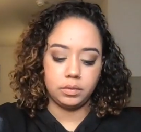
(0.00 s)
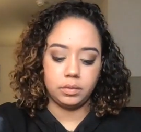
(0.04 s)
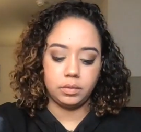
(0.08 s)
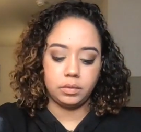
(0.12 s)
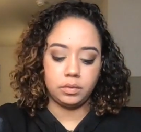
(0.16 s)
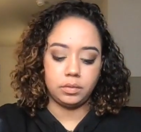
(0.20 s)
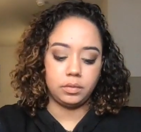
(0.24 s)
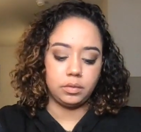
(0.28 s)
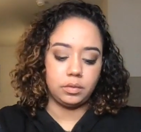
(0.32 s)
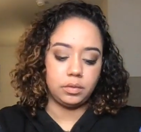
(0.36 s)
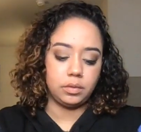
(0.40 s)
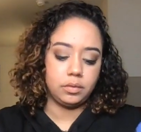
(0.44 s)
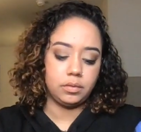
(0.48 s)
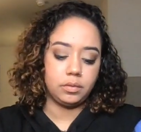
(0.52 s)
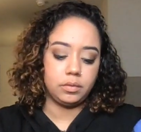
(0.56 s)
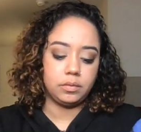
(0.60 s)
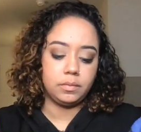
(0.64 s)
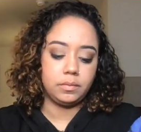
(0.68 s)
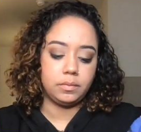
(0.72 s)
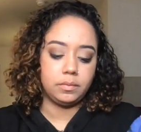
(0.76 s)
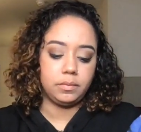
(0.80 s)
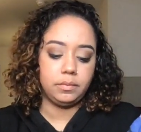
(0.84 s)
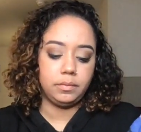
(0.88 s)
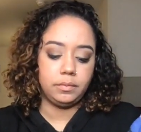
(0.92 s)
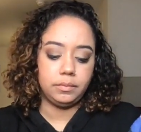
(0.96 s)

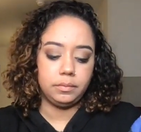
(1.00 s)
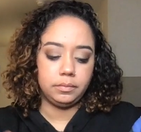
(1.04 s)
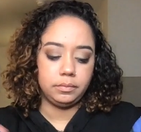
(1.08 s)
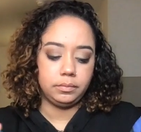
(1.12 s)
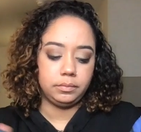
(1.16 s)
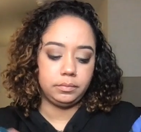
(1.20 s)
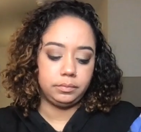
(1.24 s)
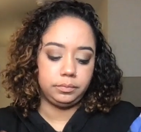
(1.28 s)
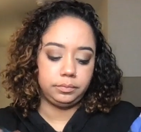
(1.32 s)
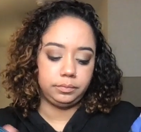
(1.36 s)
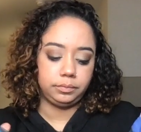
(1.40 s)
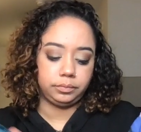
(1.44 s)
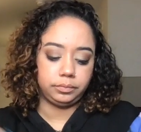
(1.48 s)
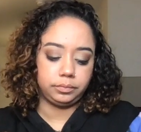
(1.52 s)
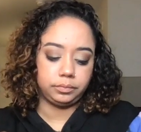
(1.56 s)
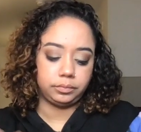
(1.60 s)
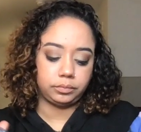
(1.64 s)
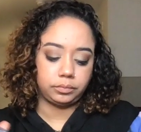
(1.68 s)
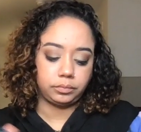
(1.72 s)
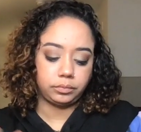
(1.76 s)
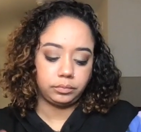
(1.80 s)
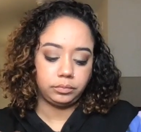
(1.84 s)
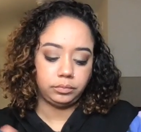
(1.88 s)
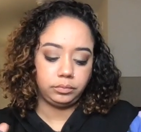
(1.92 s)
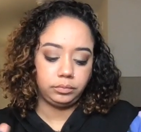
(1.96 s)

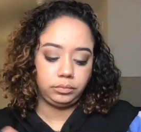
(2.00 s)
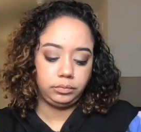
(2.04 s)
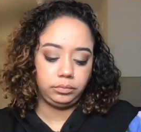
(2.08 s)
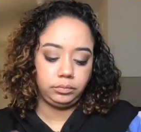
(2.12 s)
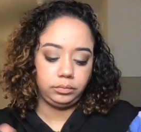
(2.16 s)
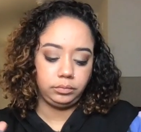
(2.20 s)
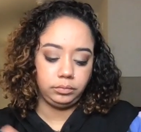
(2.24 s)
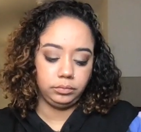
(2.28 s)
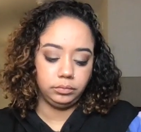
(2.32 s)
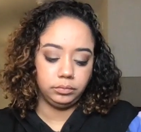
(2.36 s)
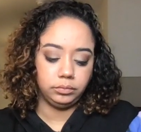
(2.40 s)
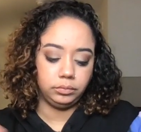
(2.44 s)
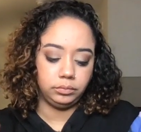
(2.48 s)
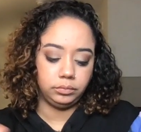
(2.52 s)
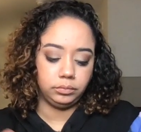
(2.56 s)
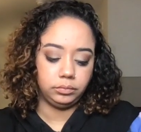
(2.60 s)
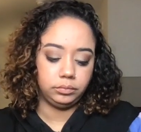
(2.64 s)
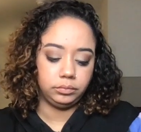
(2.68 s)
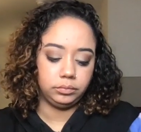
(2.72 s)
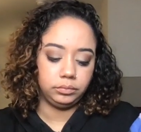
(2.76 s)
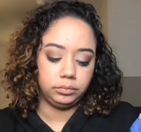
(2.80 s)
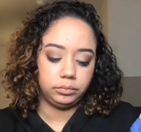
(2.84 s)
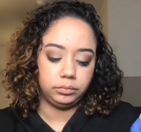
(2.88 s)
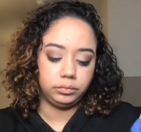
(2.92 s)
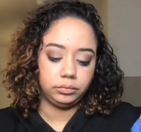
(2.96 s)

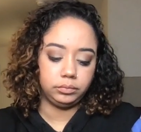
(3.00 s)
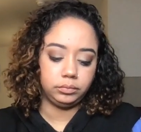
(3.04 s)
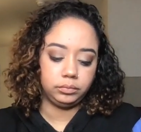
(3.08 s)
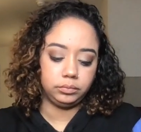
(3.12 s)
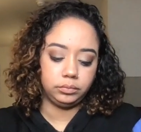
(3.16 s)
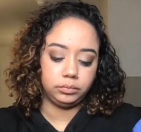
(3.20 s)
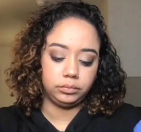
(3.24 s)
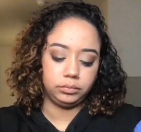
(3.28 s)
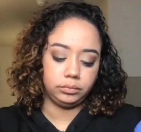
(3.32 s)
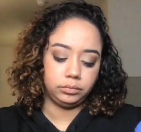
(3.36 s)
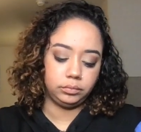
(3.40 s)
(no one is talking)